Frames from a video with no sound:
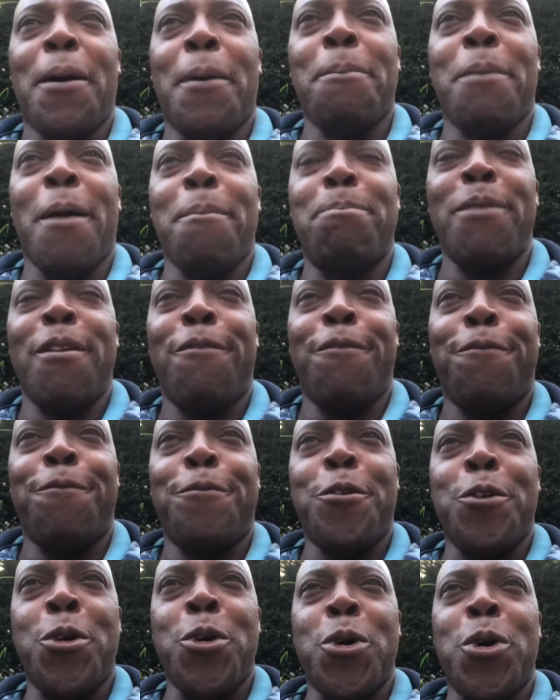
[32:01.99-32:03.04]
but
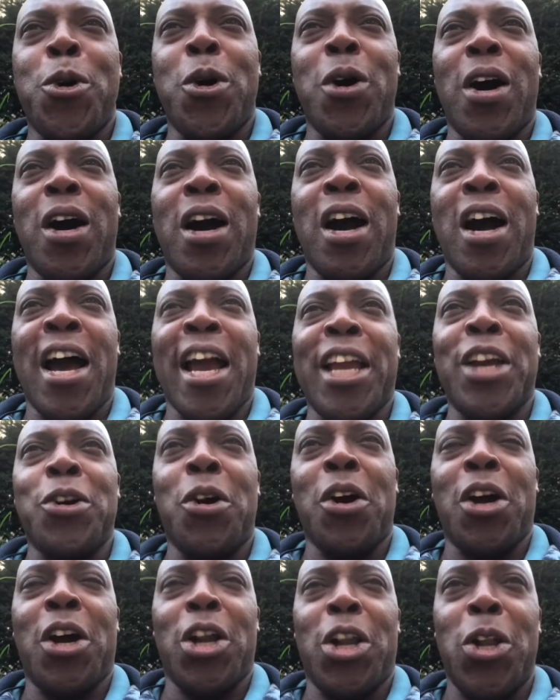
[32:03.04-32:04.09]
before I got
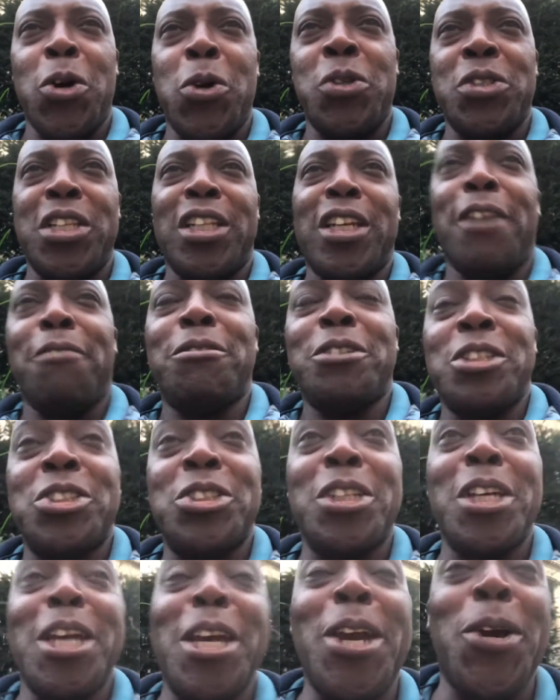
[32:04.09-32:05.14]
close enough to
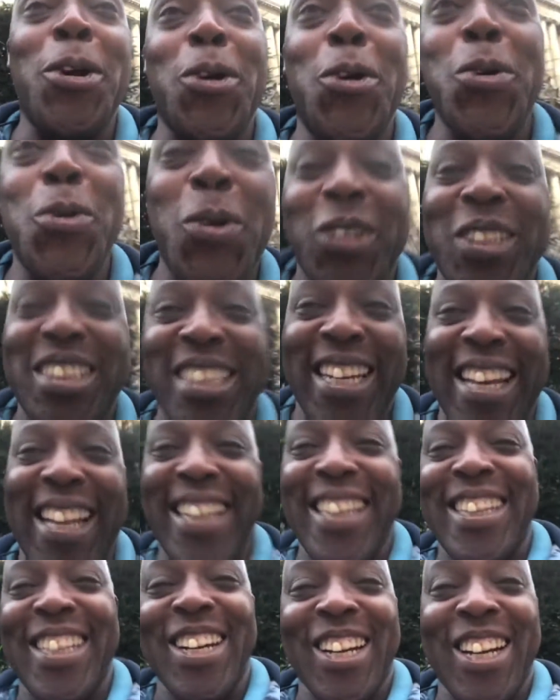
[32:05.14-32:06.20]
see who was
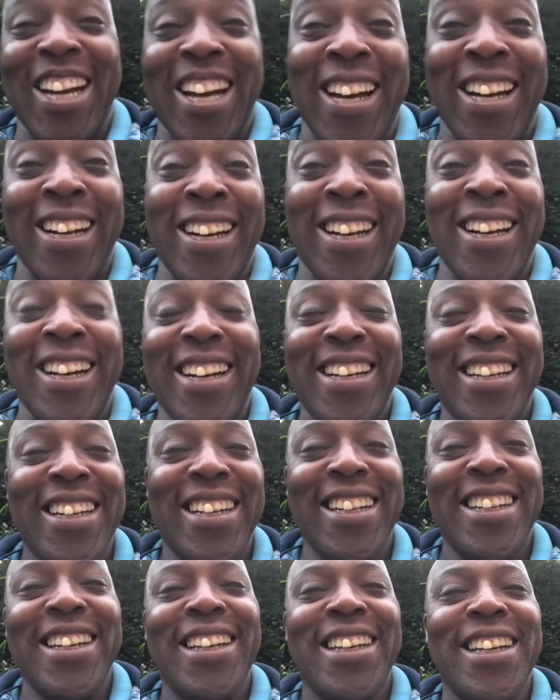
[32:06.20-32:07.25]
in the car
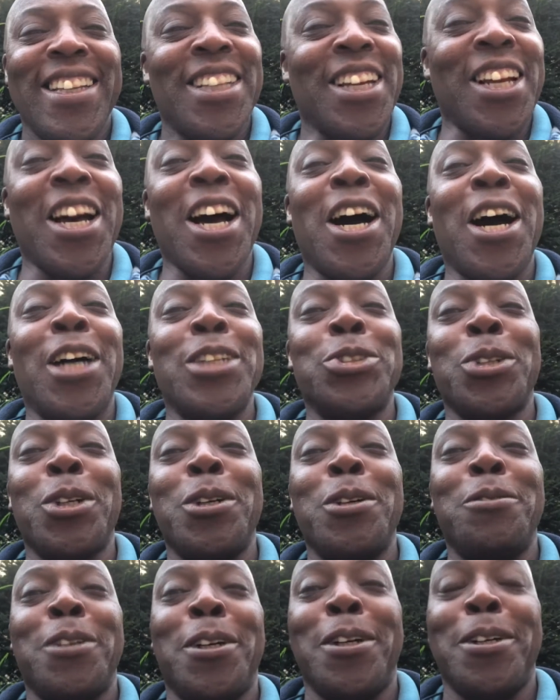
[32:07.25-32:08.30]

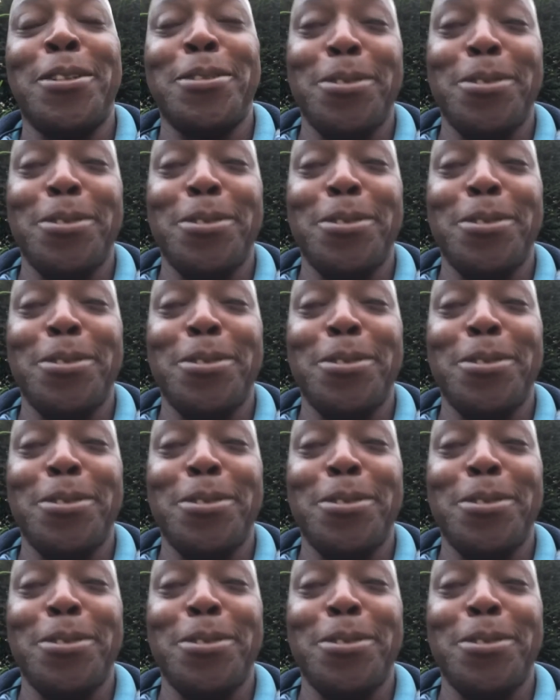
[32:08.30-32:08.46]
drove off.